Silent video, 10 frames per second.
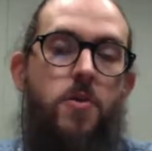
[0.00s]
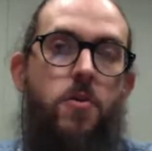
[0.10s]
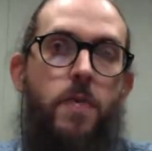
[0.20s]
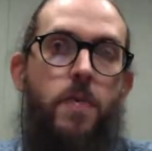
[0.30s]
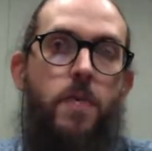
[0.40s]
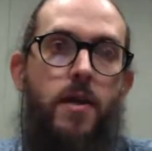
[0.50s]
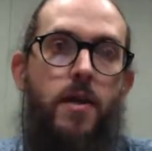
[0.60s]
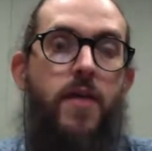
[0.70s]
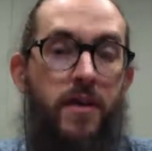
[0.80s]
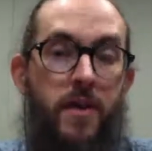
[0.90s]
You know, mm-hmm.
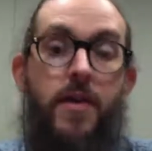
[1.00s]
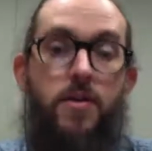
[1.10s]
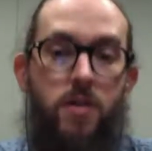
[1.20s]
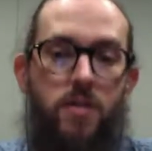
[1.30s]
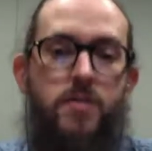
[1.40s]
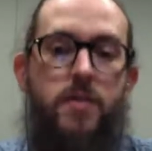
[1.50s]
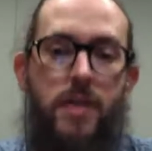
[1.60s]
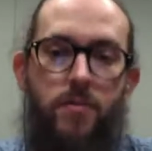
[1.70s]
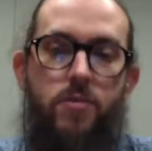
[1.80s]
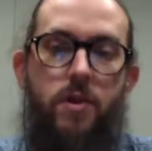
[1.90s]
if I engage
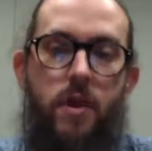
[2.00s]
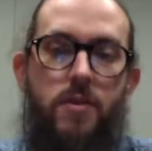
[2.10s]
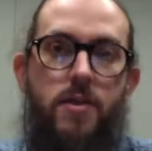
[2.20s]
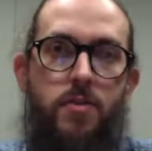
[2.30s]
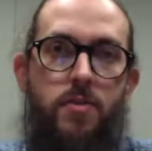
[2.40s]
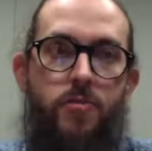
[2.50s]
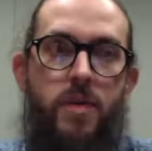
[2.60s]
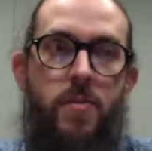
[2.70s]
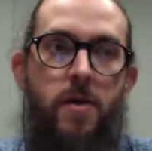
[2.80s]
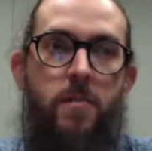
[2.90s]
constantly with your content
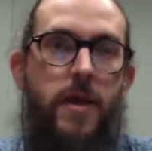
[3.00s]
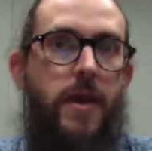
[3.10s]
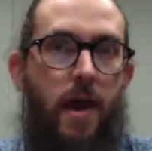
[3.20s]
through email,